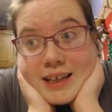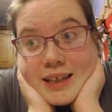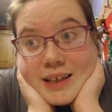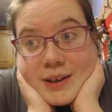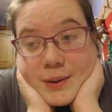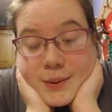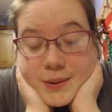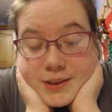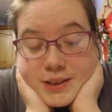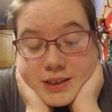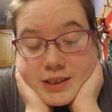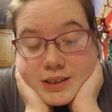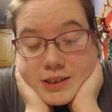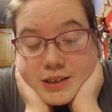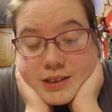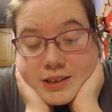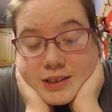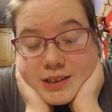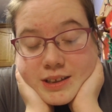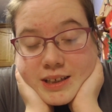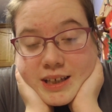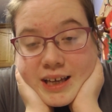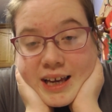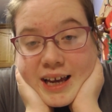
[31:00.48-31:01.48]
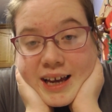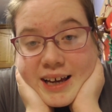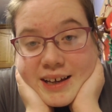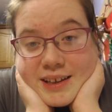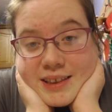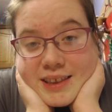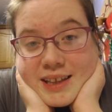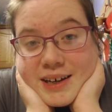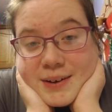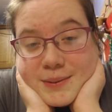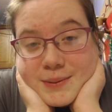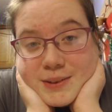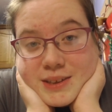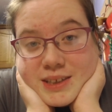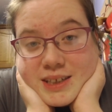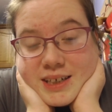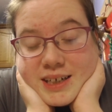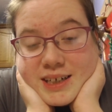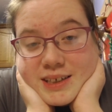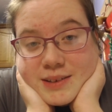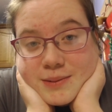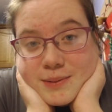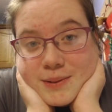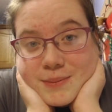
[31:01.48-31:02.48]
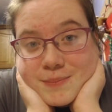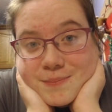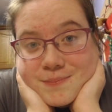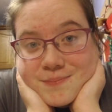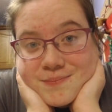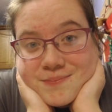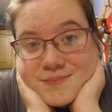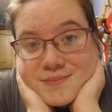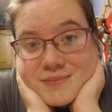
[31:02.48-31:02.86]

it was yeah, that was a nice one.